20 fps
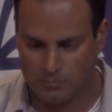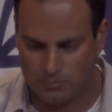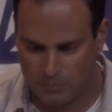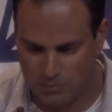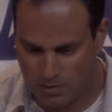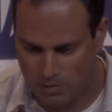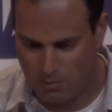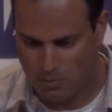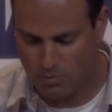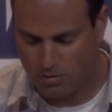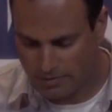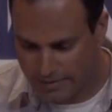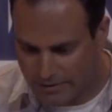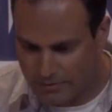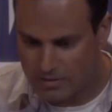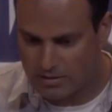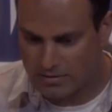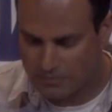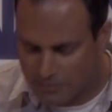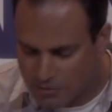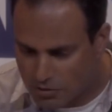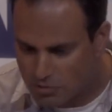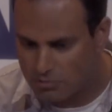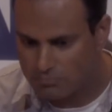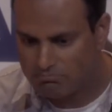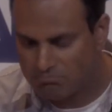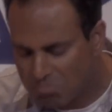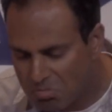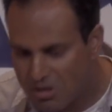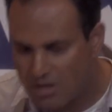we were working with a few
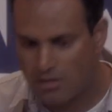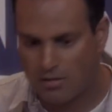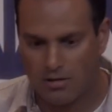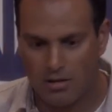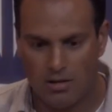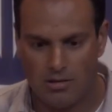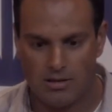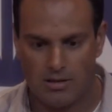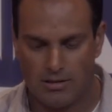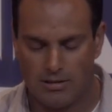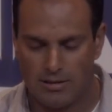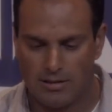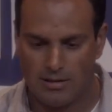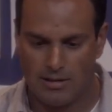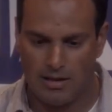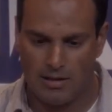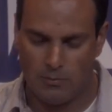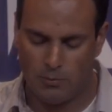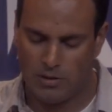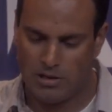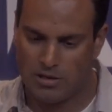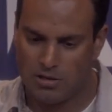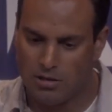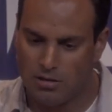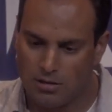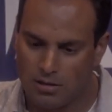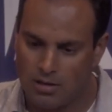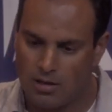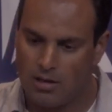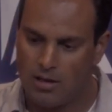meteorologists. We
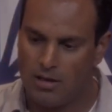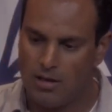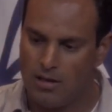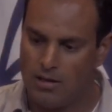took